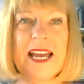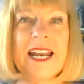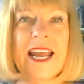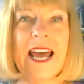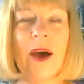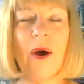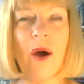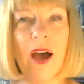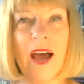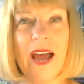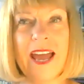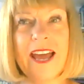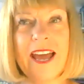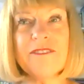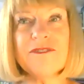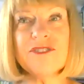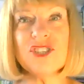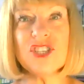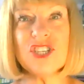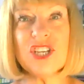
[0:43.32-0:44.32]
Now, I
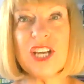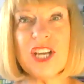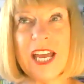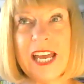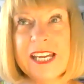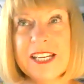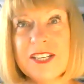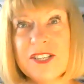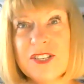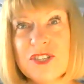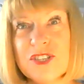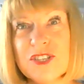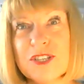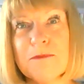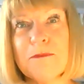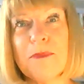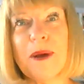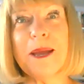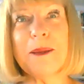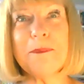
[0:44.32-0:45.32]
have
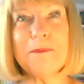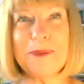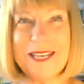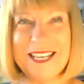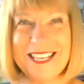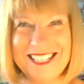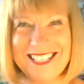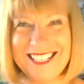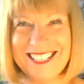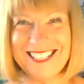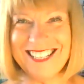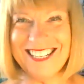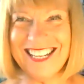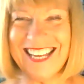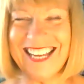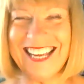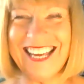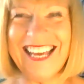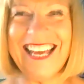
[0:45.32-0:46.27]
changed my opinion